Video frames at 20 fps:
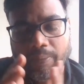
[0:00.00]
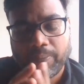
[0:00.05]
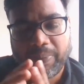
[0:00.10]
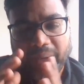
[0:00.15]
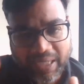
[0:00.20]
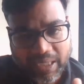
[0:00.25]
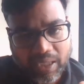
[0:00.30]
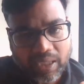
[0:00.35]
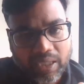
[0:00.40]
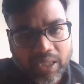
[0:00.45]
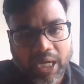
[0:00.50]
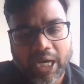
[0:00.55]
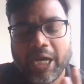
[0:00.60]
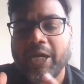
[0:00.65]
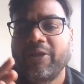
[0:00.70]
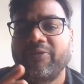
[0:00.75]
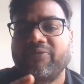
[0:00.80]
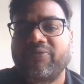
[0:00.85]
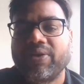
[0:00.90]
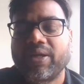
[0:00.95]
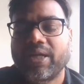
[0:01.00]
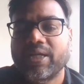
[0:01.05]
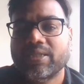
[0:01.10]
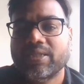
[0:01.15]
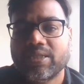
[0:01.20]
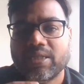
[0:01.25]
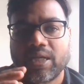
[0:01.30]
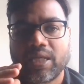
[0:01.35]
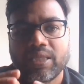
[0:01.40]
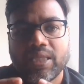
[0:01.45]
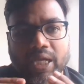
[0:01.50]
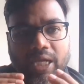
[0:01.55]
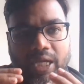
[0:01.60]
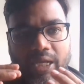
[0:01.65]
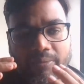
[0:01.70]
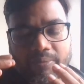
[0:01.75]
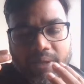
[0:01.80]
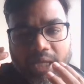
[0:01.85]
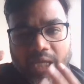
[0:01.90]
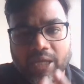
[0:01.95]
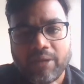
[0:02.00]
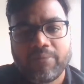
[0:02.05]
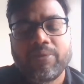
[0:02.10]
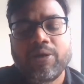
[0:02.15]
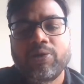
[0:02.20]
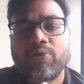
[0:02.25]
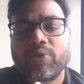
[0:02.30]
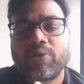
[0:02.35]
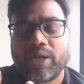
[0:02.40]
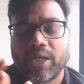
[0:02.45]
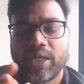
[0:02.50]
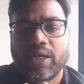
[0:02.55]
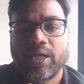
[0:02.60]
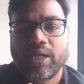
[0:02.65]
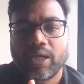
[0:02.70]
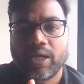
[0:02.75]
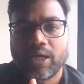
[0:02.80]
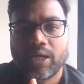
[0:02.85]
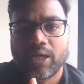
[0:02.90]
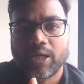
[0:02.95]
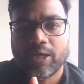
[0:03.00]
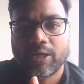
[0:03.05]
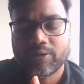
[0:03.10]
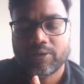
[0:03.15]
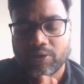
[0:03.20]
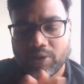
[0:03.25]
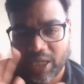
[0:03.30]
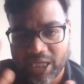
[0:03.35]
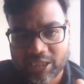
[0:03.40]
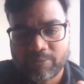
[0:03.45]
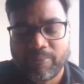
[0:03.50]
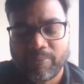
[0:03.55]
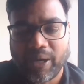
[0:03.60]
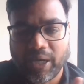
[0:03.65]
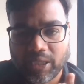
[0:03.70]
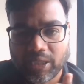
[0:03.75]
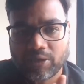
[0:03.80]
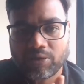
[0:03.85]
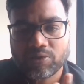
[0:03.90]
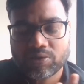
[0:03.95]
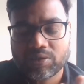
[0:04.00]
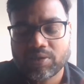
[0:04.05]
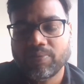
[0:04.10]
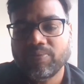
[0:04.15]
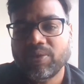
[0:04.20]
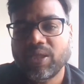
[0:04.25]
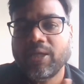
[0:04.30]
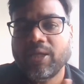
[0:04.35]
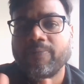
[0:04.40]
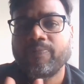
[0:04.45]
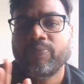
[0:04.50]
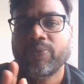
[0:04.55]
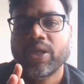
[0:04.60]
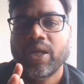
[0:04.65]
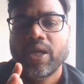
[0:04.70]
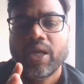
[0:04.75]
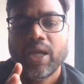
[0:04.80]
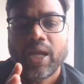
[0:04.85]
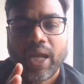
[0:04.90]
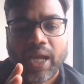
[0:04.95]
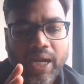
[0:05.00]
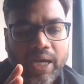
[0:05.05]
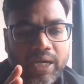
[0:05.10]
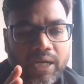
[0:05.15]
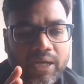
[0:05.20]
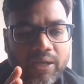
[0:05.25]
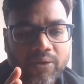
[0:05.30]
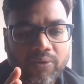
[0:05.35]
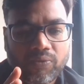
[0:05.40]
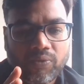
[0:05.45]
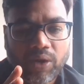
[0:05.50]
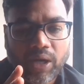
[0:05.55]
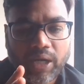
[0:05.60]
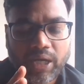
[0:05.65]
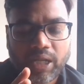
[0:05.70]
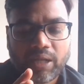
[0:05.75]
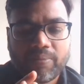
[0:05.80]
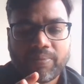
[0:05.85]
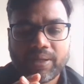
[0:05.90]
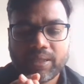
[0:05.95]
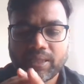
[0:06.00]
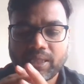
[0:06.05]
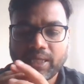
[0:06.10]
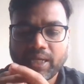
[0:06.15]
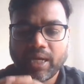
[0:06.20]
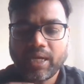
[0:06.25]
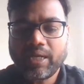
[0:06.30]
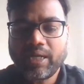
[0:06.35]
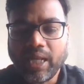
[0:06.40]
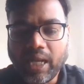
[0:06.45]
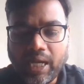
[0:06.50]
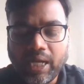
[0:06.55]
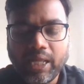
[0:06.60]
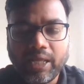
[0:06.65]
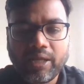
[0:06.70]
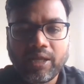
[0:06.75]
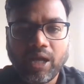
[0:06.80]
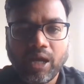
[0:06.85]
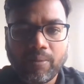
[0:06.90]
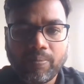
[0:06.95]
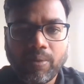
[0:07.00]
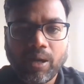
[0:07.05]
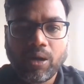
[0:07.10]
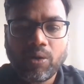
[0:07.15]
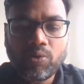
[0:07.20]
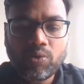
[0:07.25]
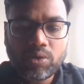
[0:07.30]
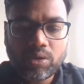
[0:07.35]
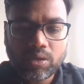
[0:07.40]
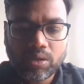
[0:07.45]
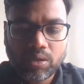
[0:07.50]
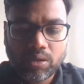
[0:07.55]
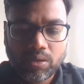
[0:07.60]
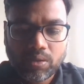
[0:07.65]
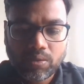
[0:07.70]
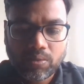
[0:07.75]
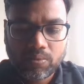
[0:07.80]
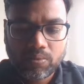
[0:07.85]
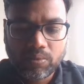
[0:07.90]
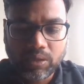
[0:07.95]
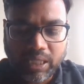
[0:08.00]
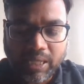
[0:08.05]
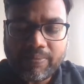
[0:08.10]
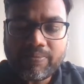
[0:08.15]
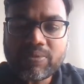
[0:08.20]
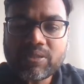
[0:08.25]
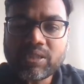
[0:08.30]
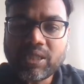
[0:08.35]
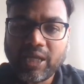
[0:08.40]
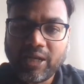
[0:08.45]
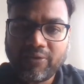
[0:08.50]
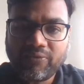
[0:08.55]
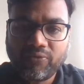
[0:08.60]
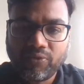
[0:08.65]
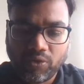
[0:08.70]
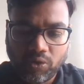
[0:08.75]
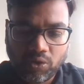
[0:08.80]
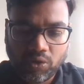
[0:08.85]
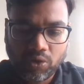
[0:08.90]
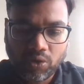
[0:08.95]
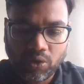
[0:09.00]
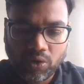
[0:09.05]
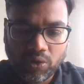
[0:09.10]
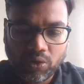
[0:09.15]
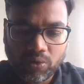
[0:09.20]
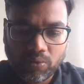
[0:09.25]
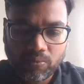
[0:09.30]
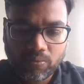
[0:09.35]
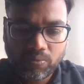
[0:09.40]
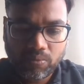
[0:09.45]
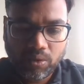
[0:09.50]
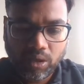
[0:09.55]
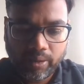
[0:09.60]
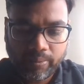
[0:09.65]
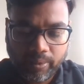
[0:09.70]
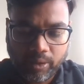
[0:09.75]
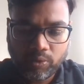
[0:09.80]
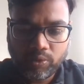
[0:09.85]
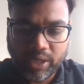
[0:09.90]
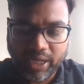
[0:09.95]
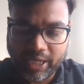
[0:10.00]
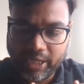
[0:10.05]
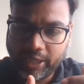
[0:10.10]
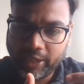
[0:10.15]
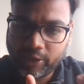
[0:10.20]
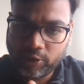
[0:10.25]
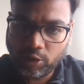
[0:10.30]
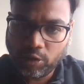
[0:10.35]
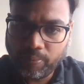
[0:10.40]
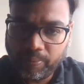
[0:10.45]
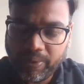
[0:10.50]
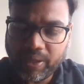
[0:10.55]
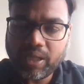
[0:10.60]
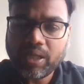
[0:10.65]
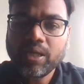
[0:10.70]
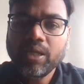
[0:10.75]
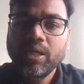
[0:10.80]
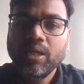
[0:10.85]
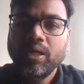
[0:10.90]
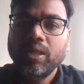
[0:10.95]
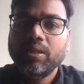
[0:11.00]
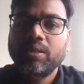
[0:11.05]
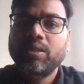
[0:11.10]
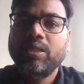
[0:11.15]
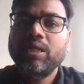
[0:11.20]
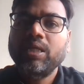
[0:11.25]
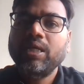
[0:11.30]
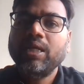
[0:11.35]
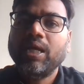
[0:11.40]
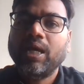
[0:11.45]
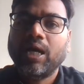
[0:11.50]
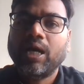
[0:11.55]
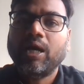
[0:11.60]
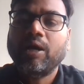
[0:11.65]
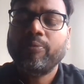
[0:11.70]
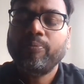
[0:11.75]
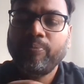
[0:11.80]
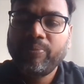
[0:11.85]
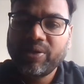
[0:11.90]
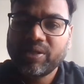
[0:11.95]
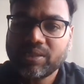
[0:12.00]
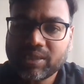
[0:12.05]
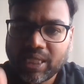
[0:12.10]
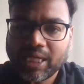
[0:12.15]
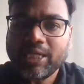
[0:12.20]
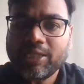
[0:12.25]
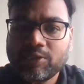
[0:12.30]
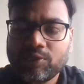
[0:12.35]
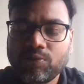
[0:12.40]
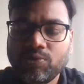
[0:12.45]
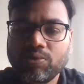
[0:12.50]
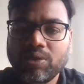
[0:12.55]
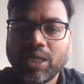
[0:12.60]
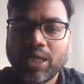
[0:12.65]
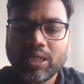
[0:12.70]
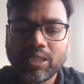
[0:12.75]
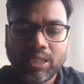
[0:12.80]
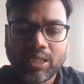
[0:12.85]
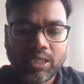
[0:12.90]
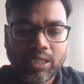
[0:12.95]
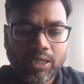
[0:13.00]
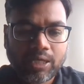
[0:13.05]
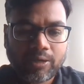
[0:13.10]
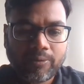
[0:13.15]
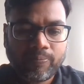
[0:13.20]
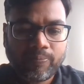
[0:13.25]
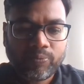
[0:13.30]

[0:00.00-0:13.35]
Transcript: pattern identification, and they can be able to tell the next pattern or something. And whatever they are telling about themselves or about any topic, they are precise to that, they are